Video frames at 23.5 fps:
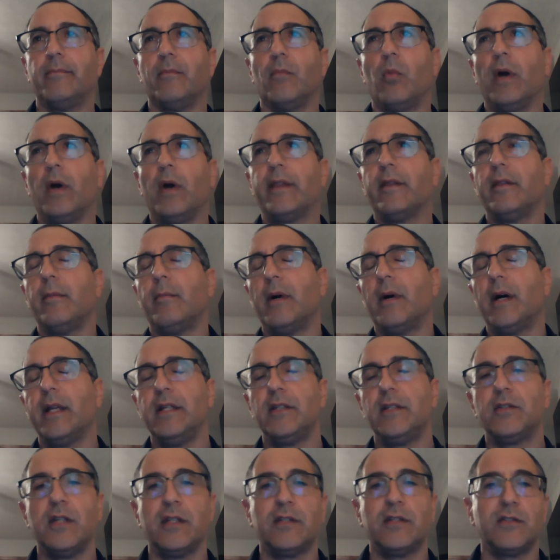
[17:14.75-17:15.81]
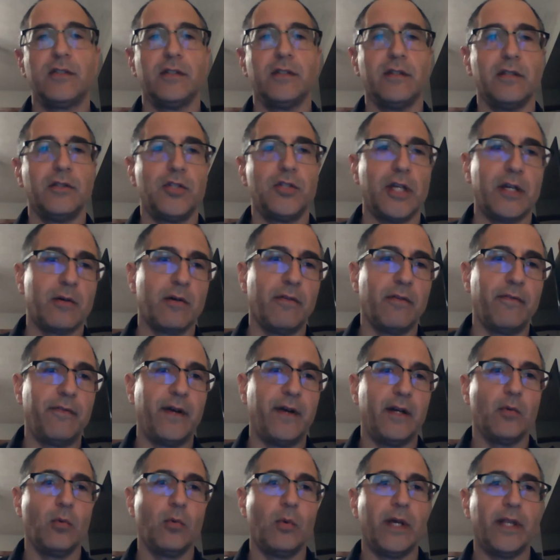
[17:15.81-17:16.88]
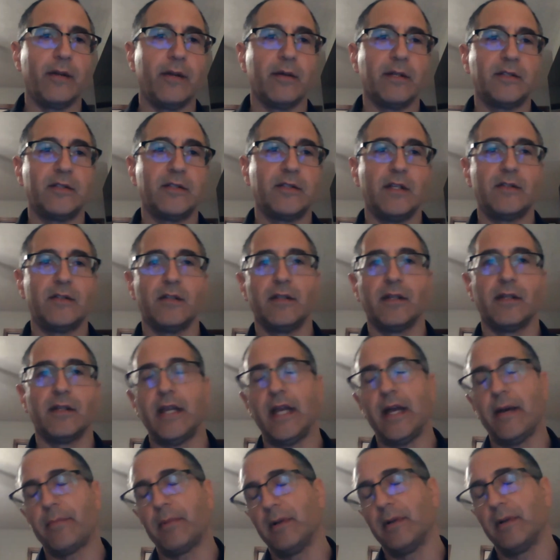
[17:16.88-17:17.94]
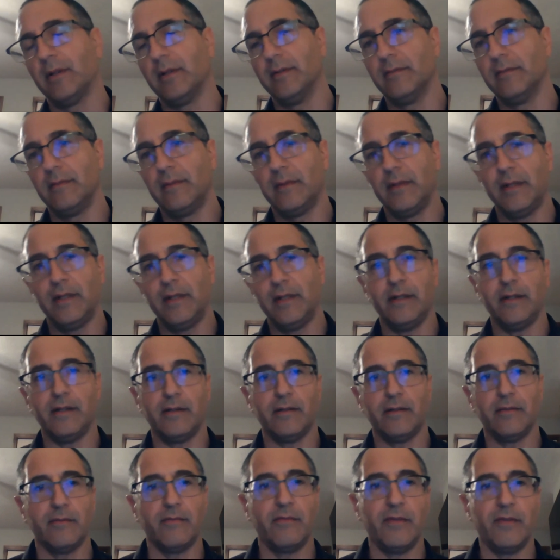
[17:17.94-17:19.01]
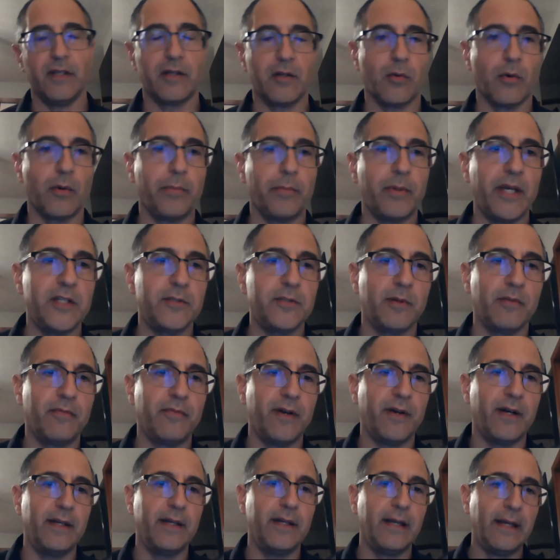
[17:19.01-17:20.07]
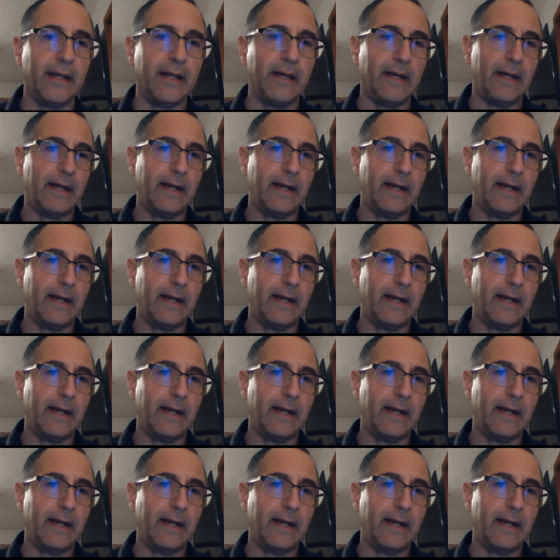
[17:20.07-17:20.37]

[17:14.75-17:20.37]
Whether the money sits in the general fund, whether it sits in the capital and vehicle replacement fund,